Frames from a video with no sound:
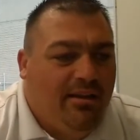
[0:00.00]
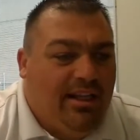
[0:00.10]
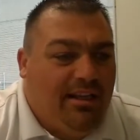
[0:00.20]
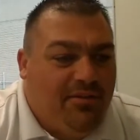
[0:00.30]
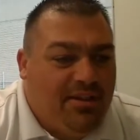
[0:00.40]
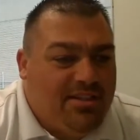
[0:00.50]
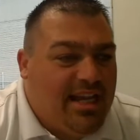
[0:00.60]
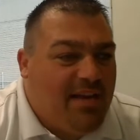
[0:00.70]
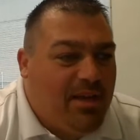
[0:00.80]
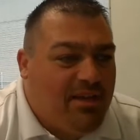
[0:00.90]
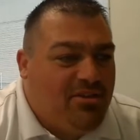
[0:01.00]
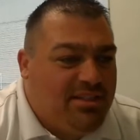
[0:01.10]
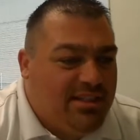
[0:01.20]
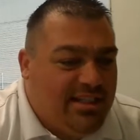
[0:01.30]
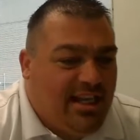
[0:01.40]
The FISDAP
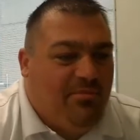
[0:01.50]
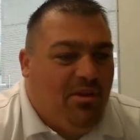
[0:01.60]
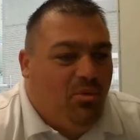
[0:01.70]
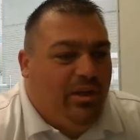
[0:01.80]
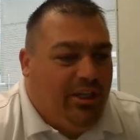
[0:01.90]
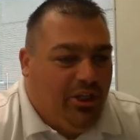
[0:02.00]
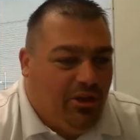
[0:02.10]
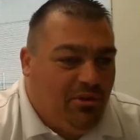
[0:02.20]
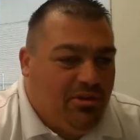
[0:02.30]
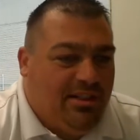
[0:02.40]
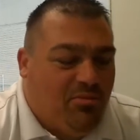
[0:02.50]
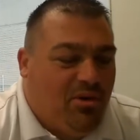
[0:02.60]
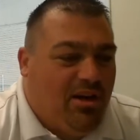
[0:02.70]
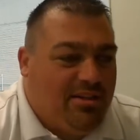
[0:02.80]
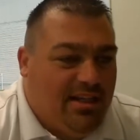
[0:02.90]
entrance exam that we use in the
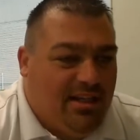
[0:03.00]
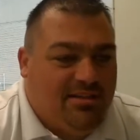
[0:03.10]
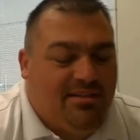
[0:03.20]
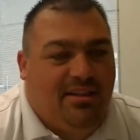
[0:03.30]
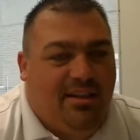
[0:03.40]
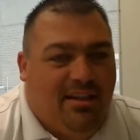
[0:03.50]
process,